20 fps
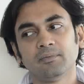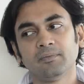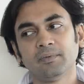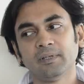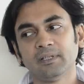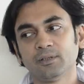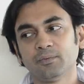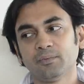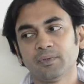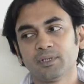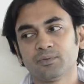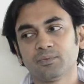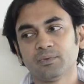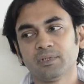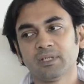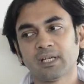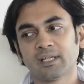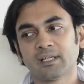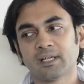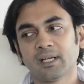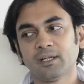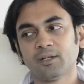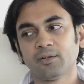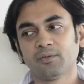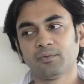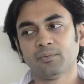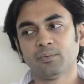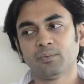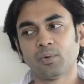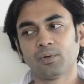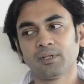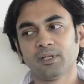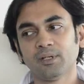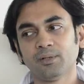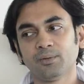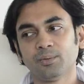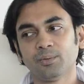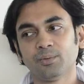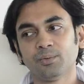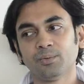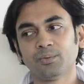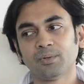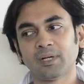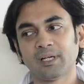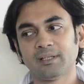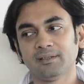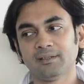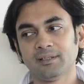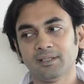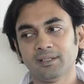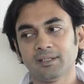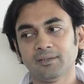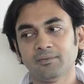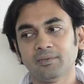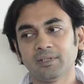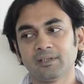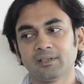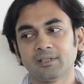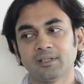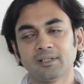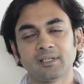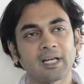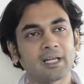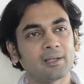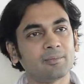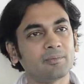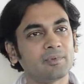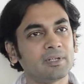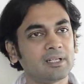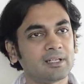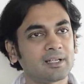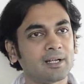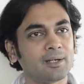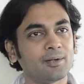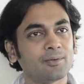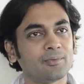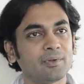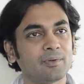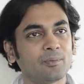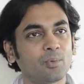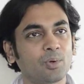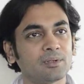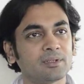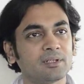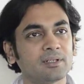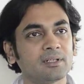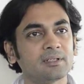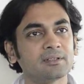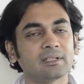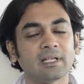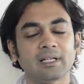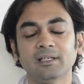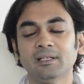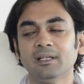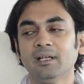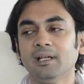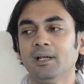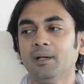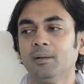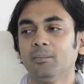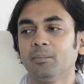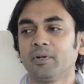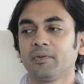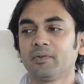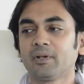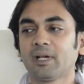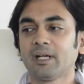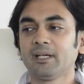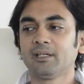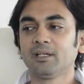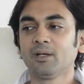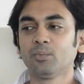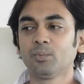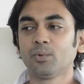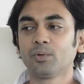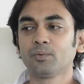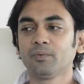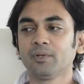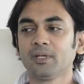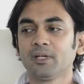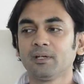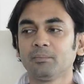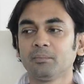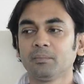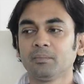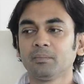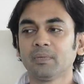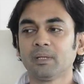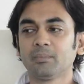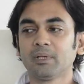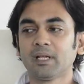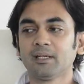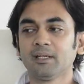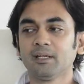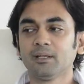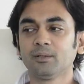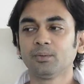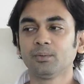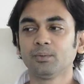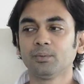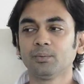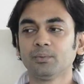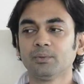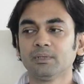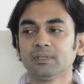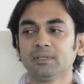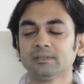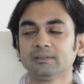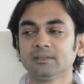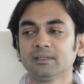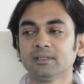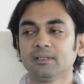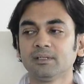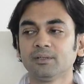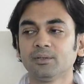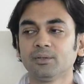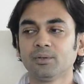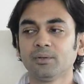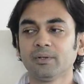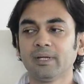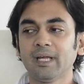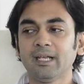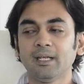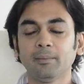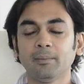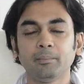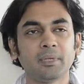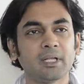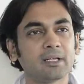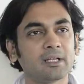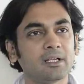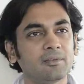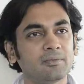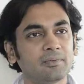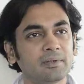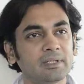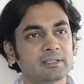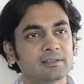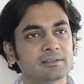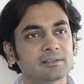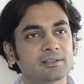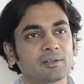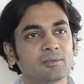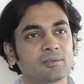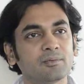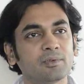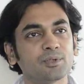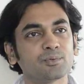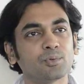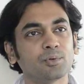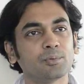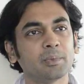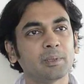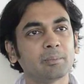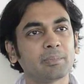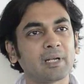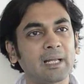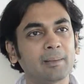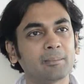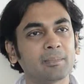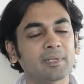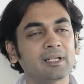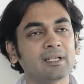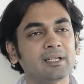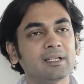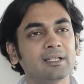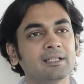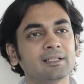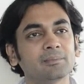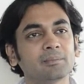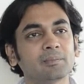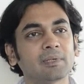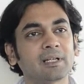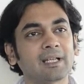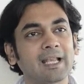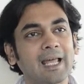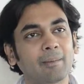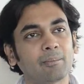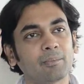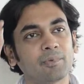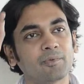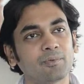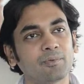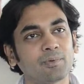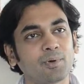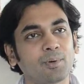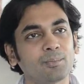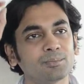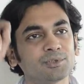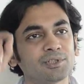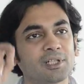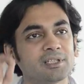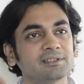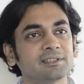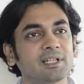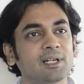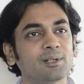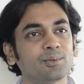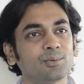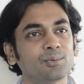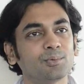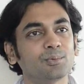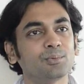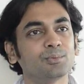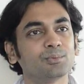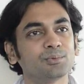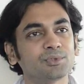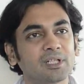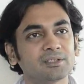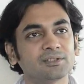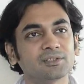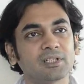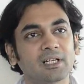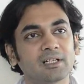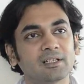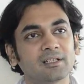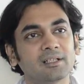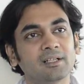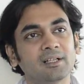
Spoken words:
fins which we are kind of wanting to do, I think with the time we'll kind of evolve the design. But right now what we are planning to do is, elliptical fins, which would be primarily clamped from chhajja to chhajja.